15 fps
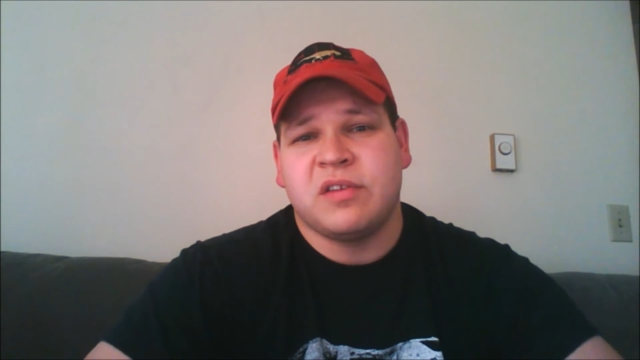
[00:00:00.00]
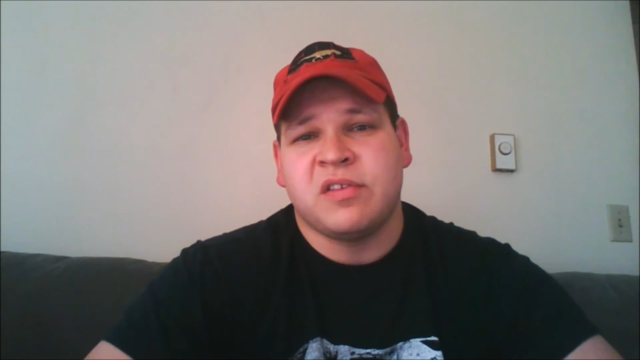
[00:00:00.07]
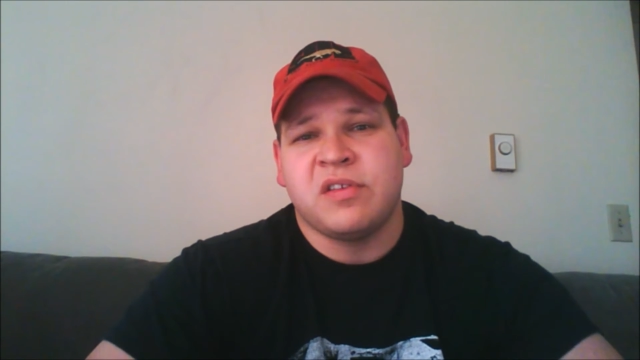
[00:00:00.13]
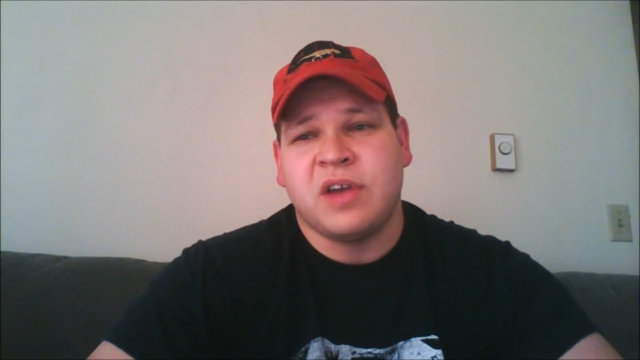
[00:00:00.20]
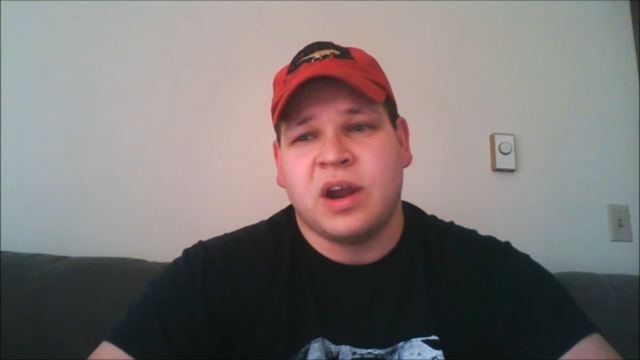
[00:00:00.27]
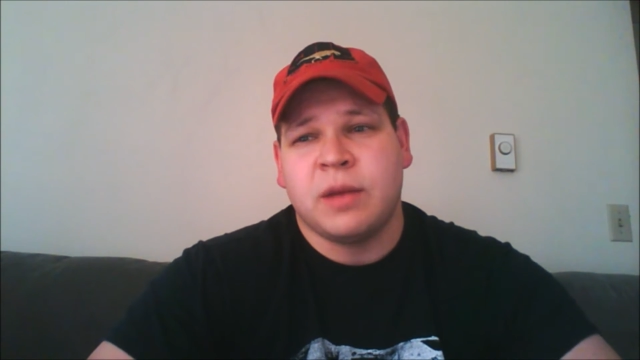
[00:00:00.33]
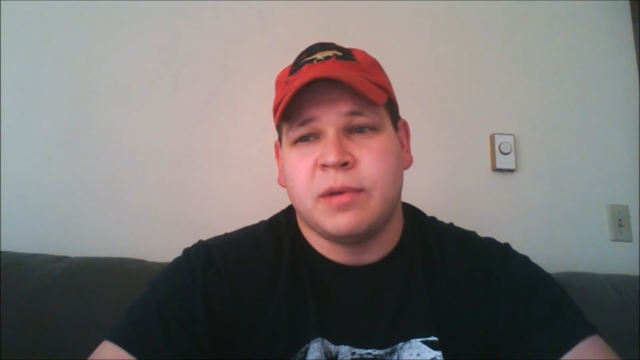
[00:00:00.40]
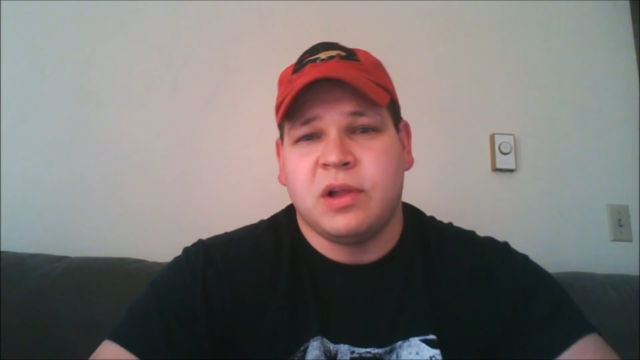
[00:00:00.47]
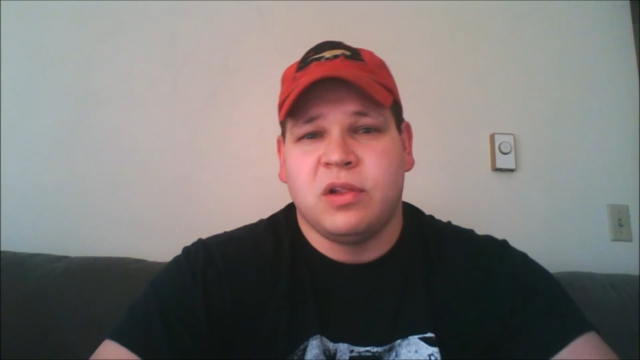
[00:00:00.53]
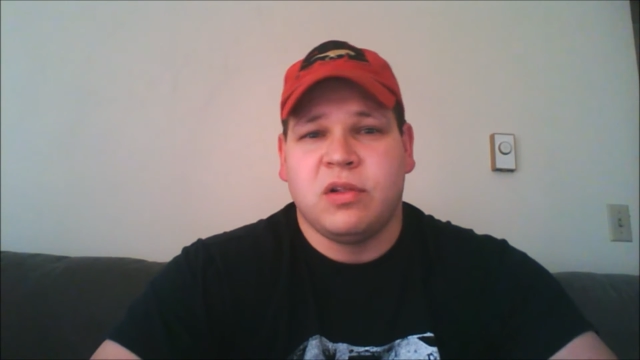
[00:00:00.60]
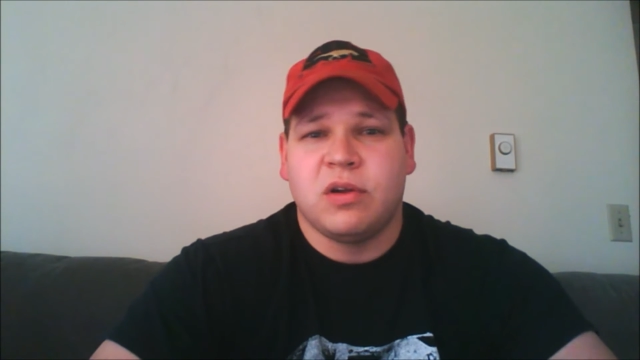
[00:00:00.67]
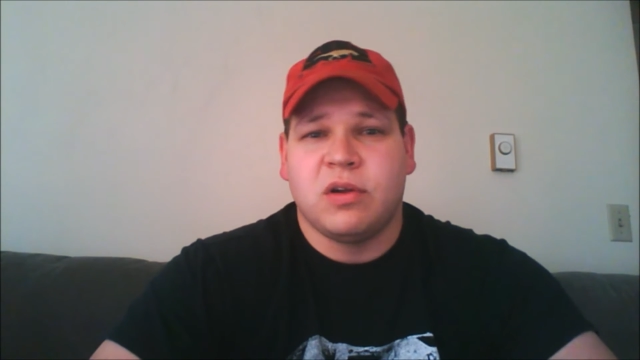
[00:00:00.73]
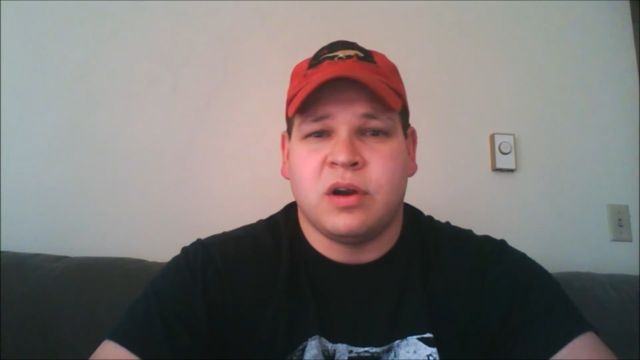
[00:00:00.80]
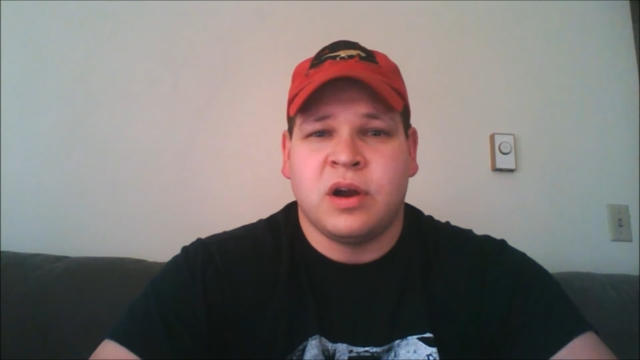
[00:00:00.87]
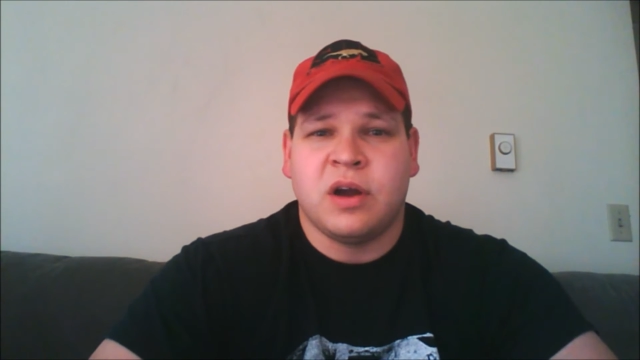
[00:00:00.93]
actually talking
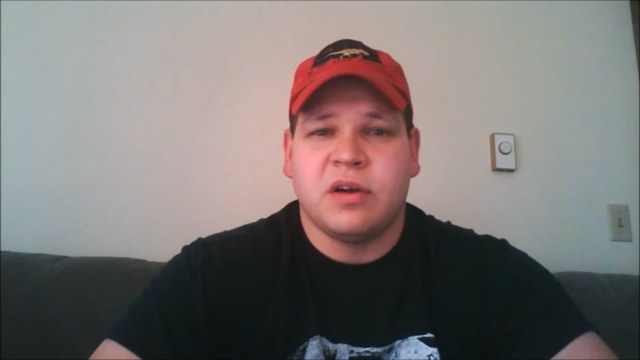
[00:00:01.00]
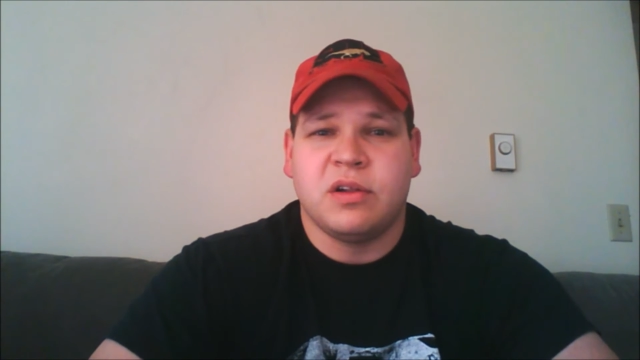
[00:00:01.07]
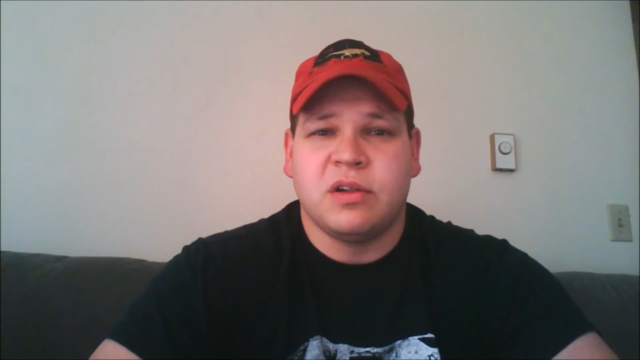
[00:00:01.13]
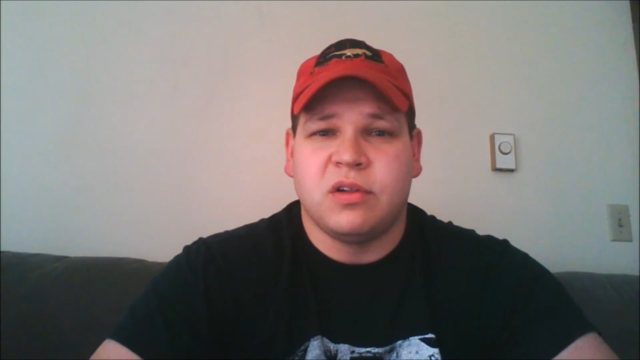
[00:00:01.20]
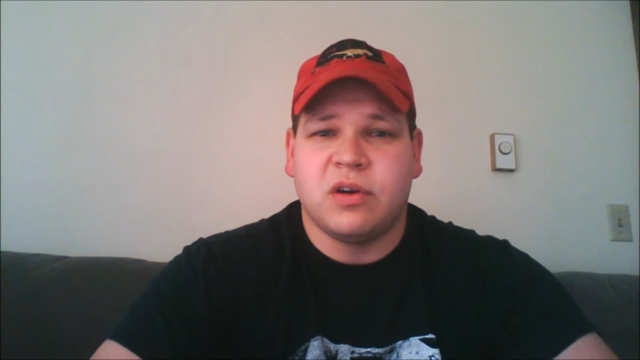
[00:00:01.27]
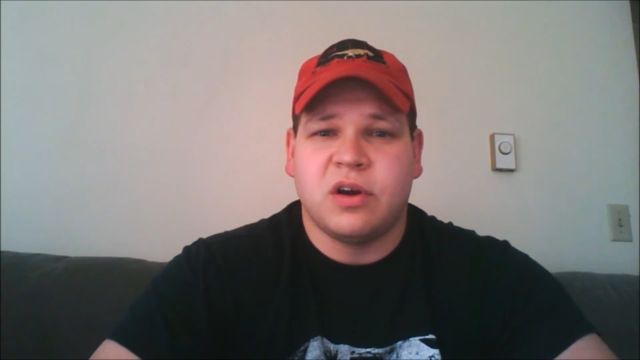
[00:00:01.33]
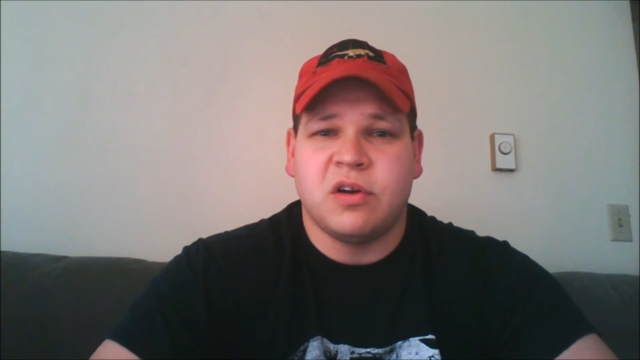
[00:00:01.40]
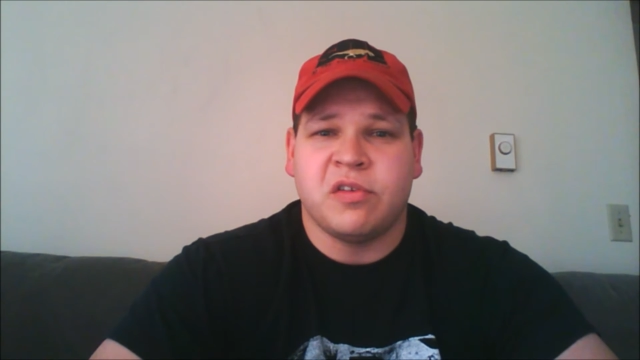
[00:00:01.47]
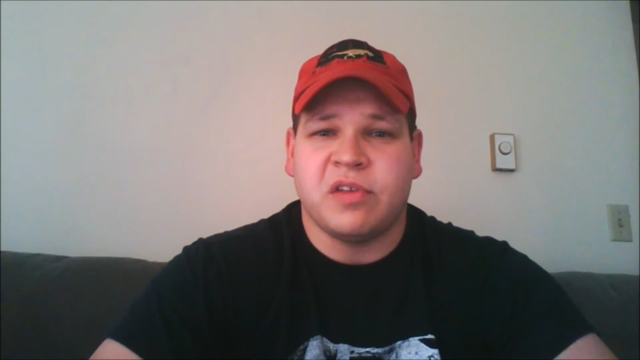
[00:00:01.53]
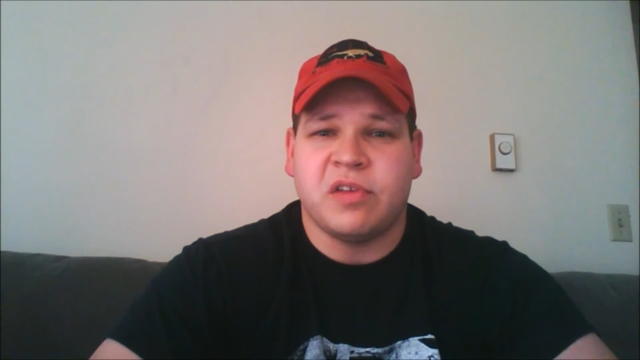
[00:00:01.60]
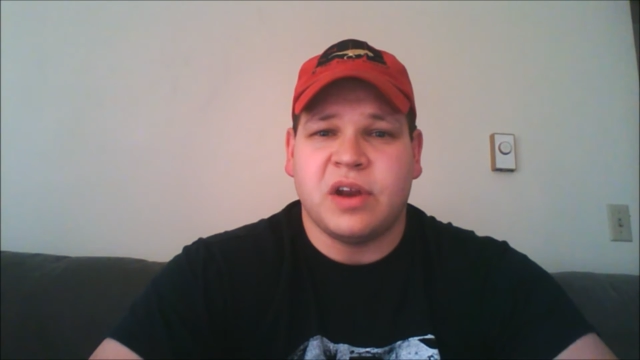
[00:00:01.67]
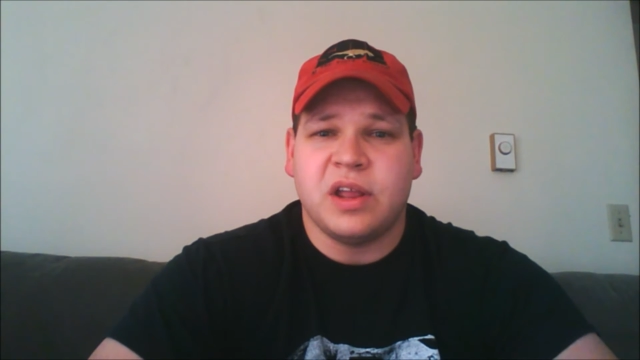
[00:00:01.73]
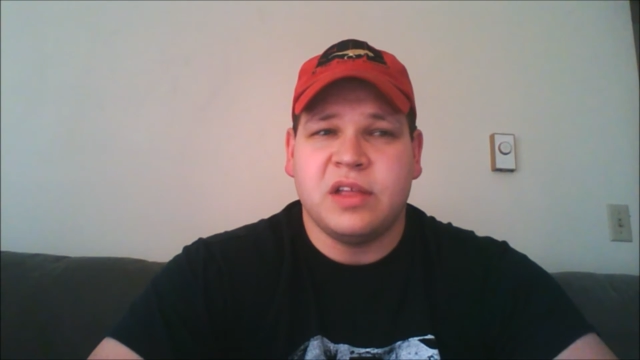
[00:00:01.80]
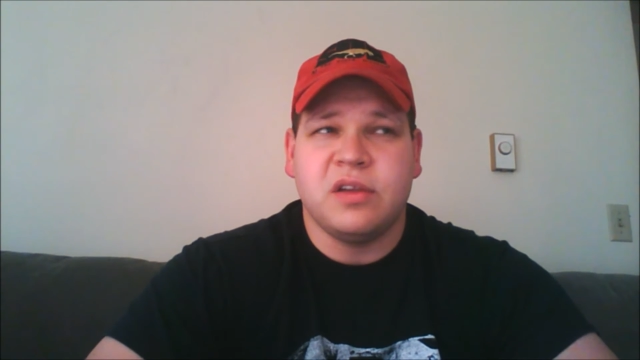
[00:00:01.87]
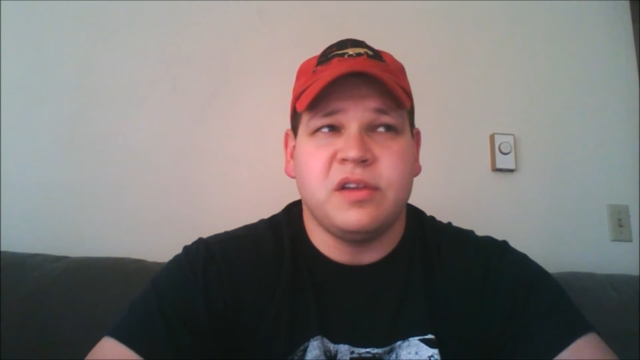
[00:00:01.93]
about how to learn or study